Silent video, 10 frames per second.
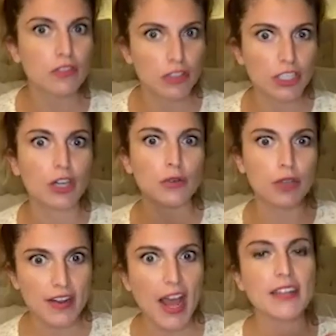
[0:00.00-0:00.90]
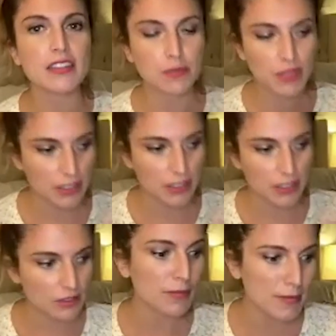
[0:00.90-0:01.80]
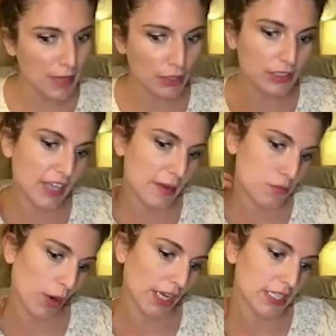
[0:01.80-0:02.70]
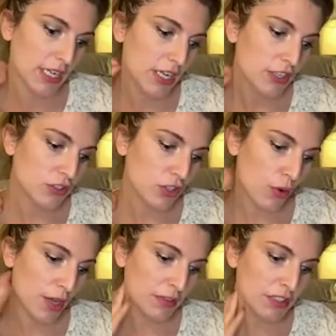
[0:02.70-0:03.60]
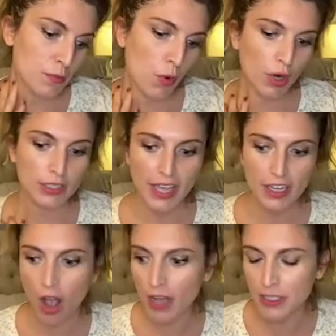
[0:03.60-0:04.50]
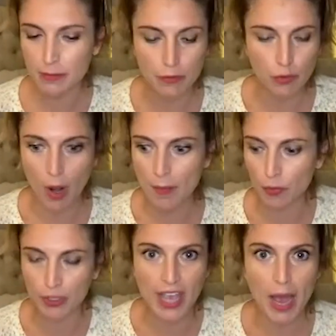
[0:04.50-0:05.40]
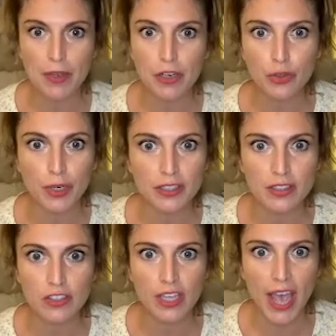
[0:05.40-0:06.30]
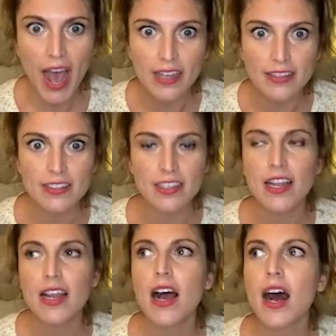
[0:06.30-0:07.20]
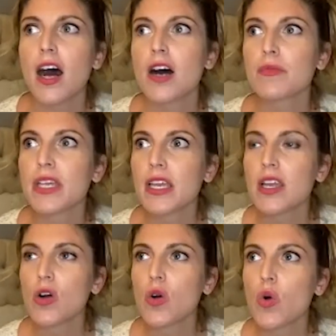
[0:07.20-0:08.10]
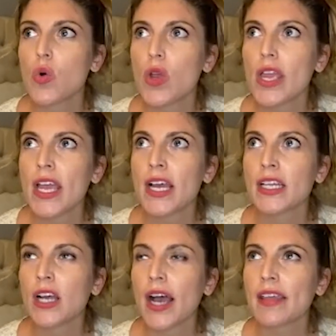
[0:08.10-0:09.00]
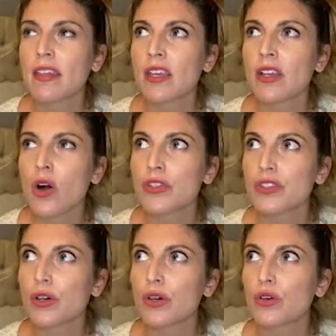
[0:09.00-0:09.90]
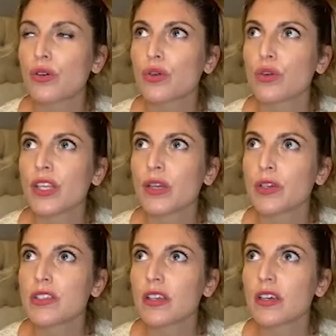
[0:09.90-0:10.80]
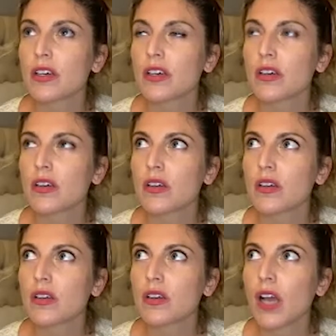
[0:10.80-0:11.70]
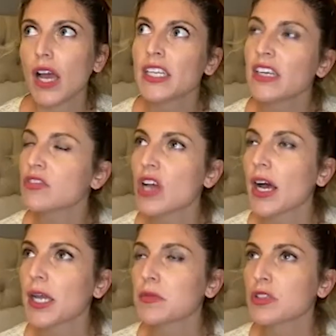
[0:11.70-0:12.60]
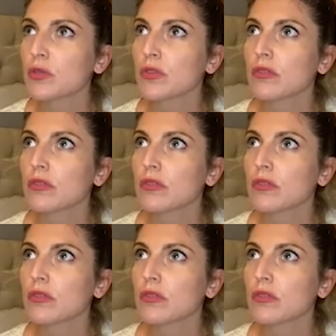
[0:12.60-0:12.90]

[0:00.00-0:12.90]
you know, I'd had some things under my belt at that point. So it was more like, awesome, I'm, I'm really happy to join this cast. Um, and I think also it was, a, I didn't have time to